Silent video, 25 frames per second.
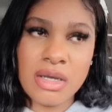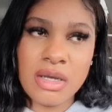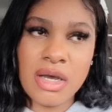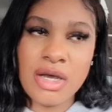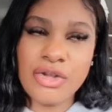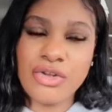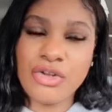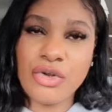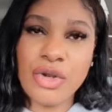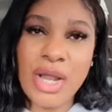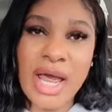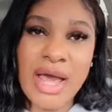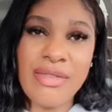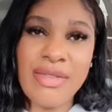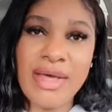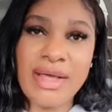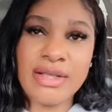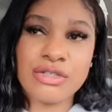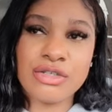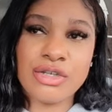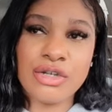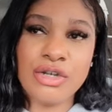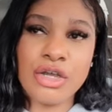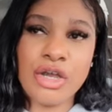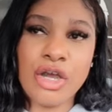I don't know how
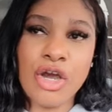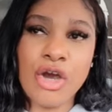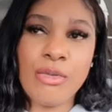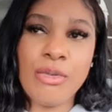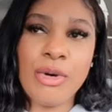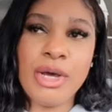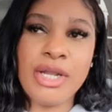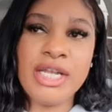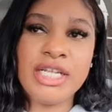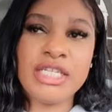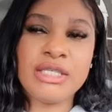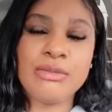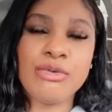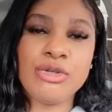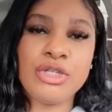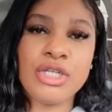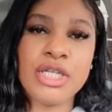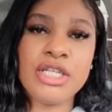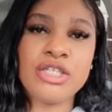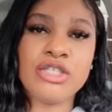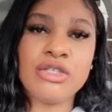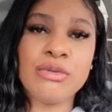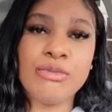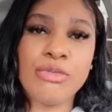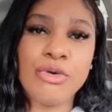that's going to go, but I need to put
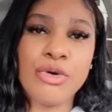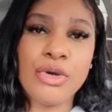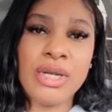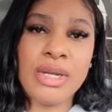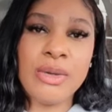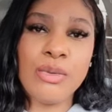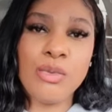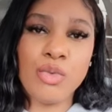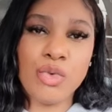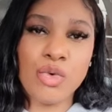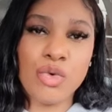it in some boiling